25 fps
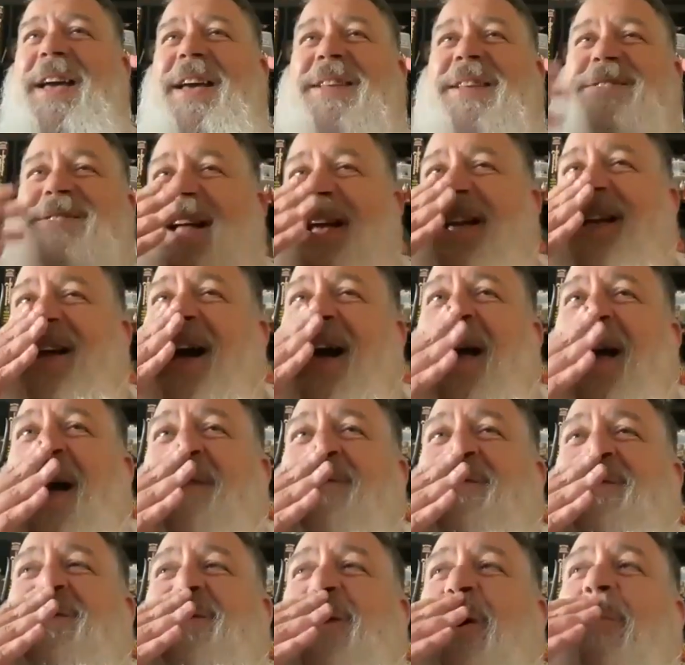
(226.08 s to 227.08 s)
it's like I
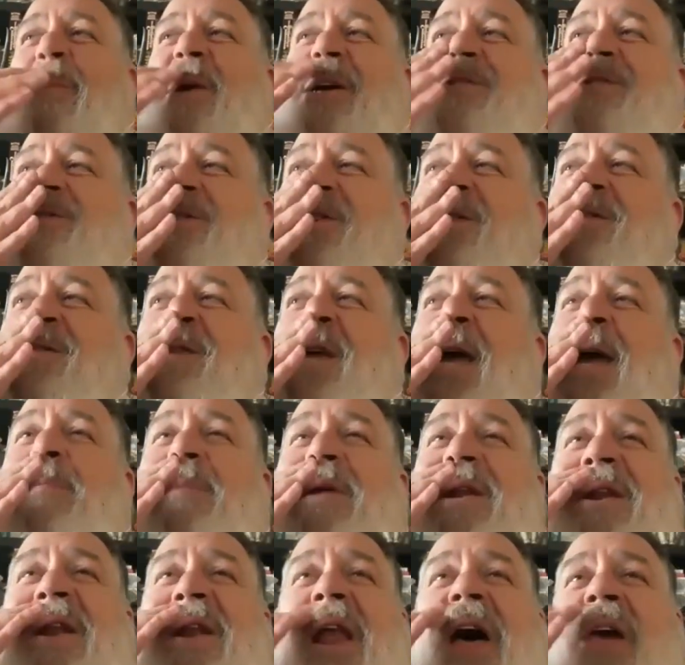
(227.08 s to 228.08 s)
have so much to say,
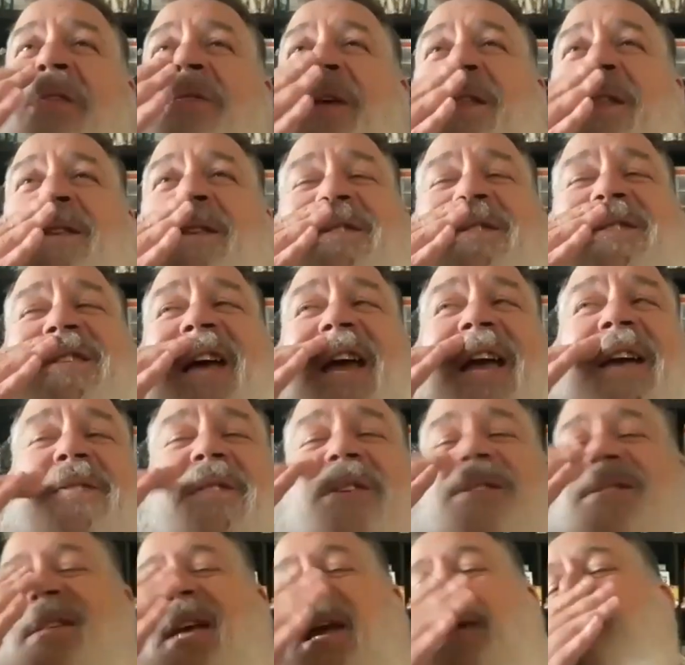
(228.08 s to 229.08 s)
but nothing to say at
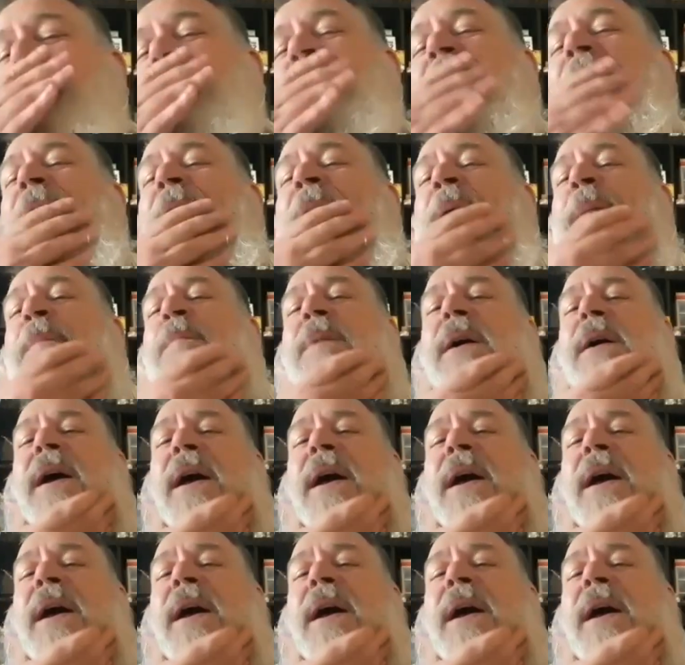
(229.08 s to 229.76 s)
the same time,